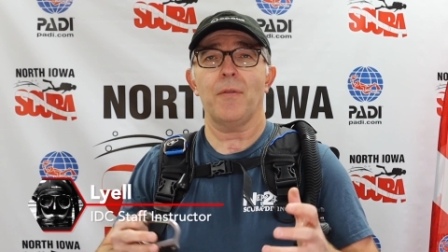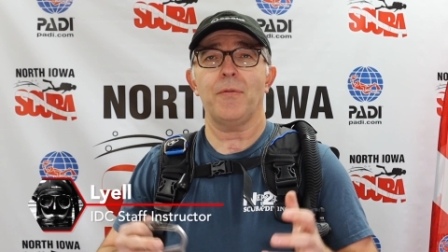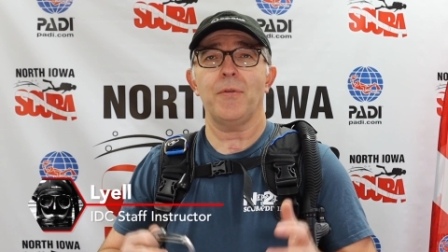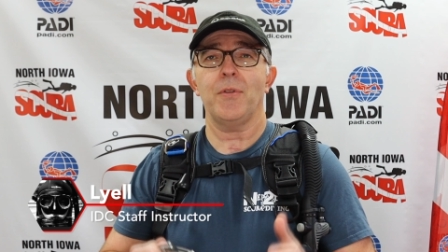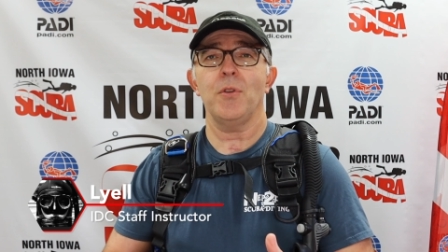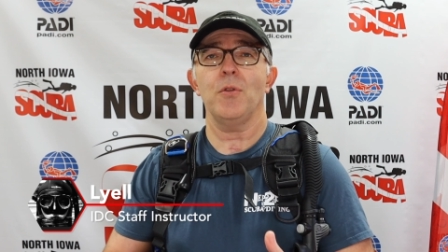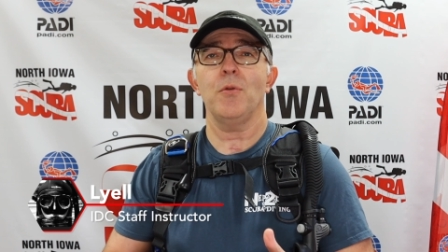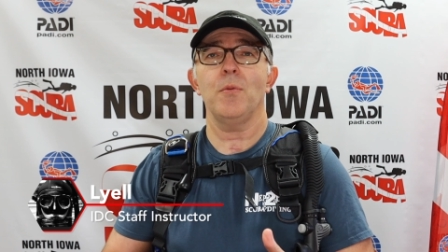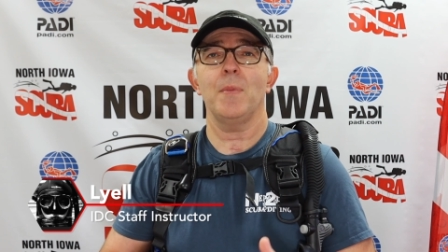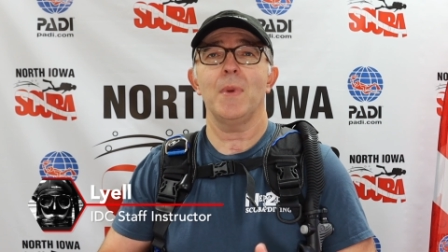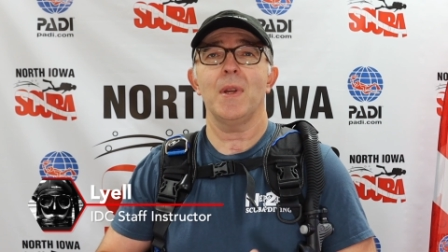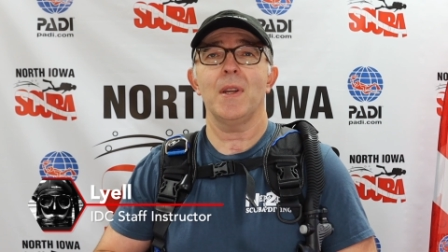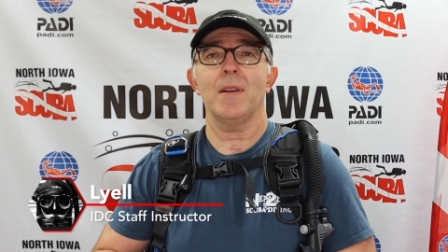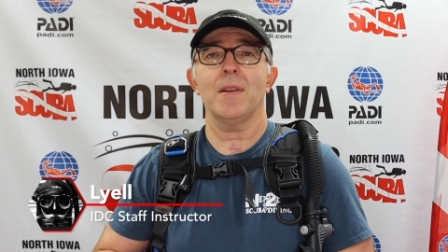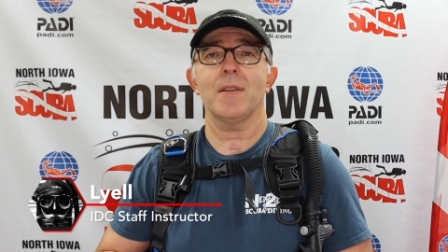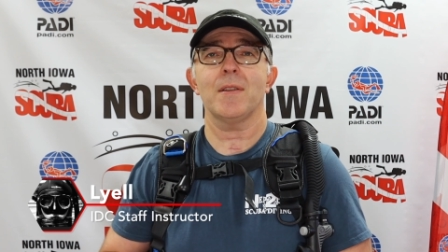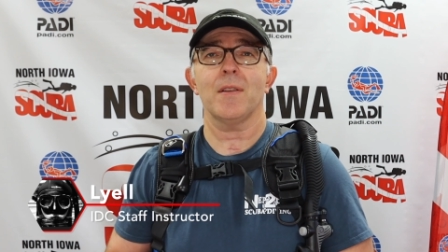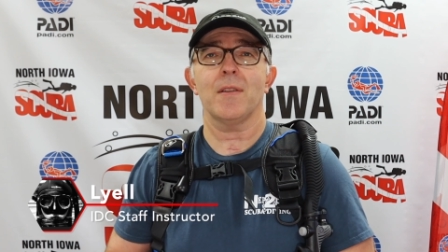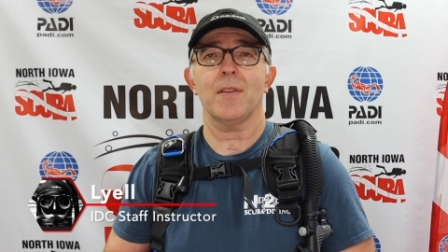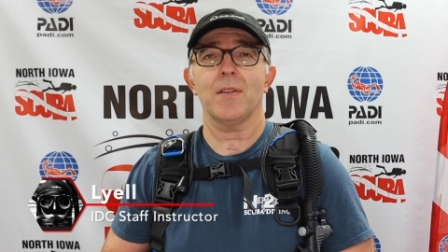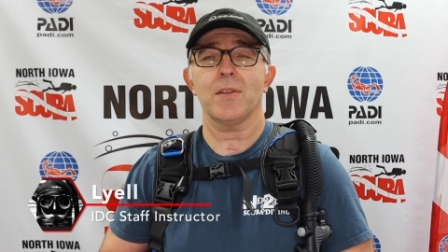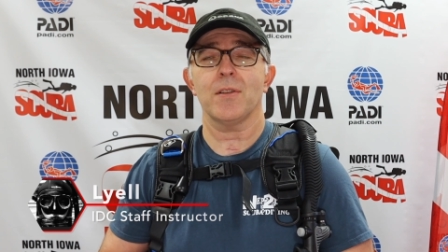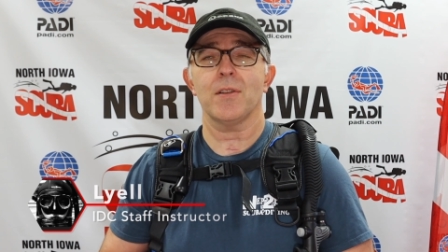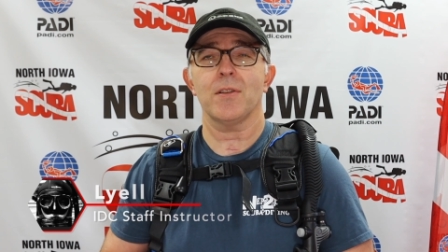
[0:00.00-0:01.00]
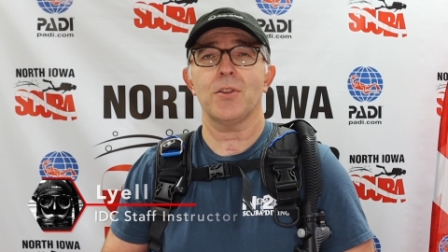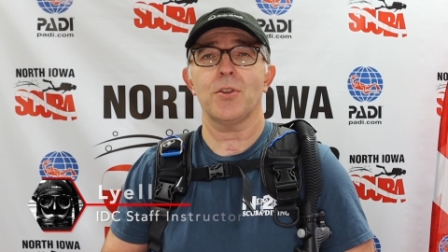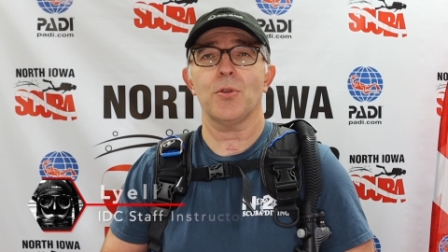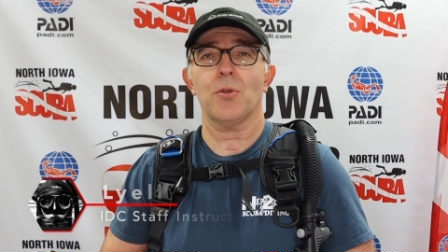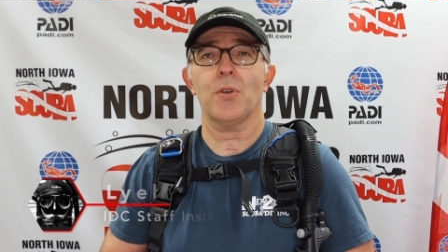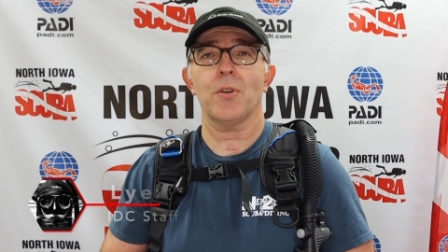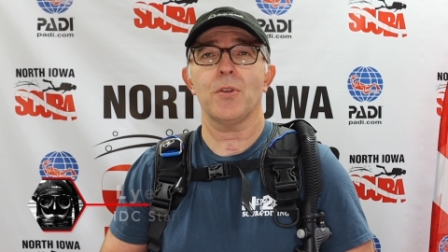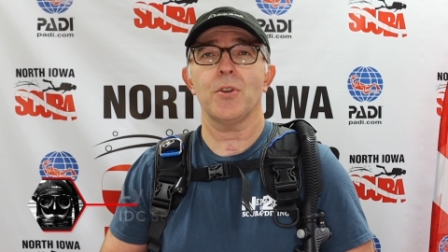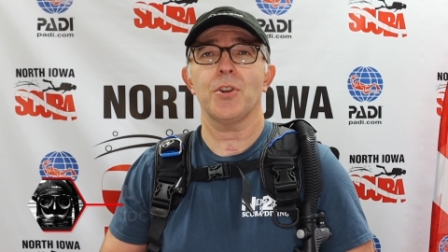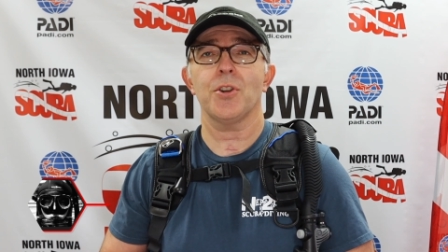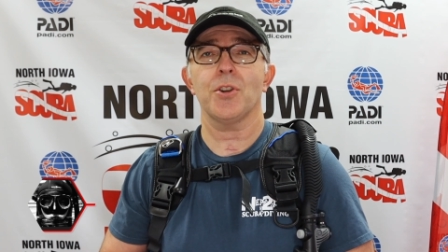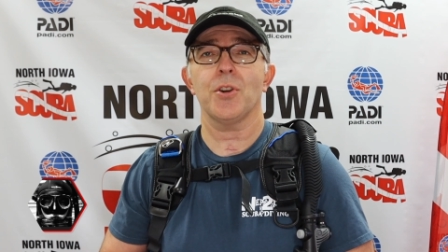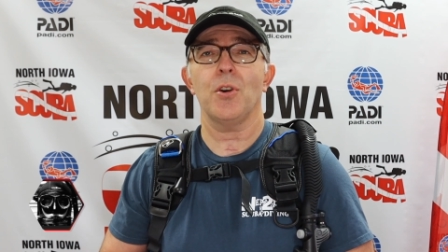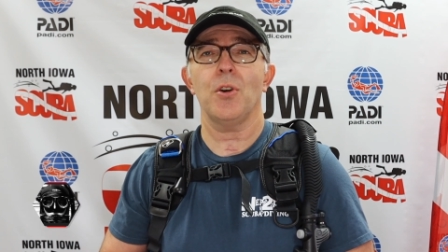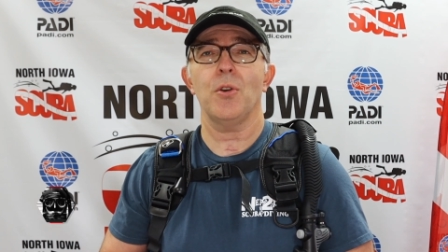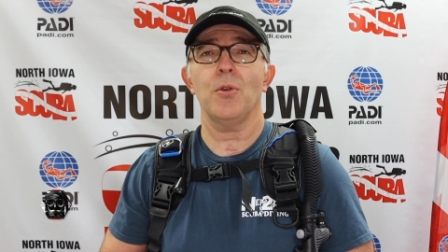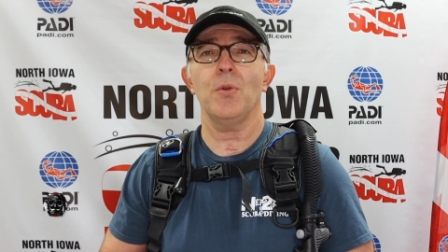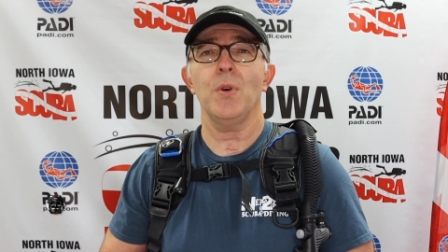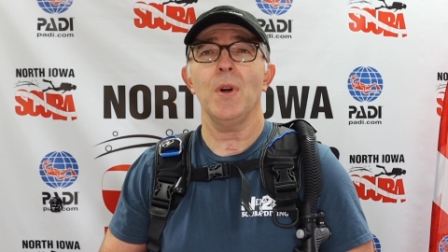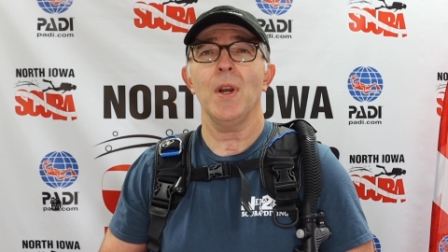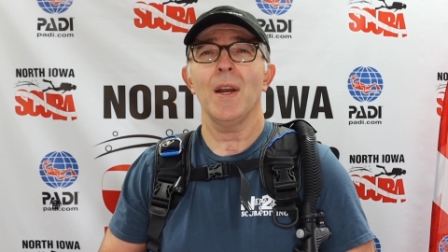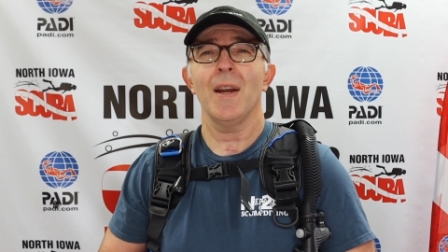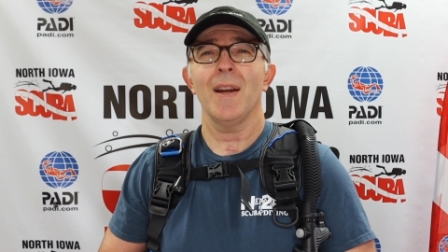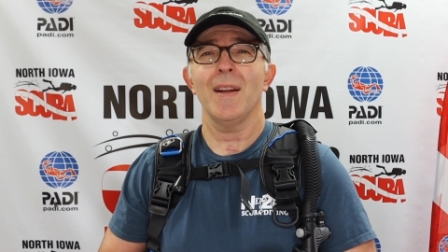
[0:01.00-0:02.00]
a few minutes, a, shorter
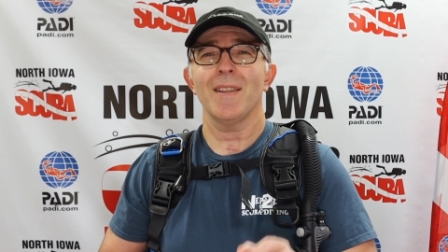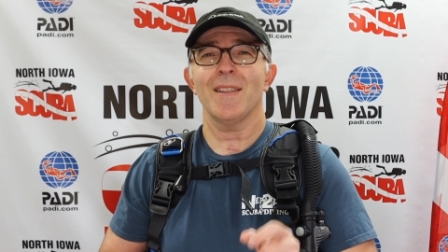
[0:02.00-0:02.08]
show,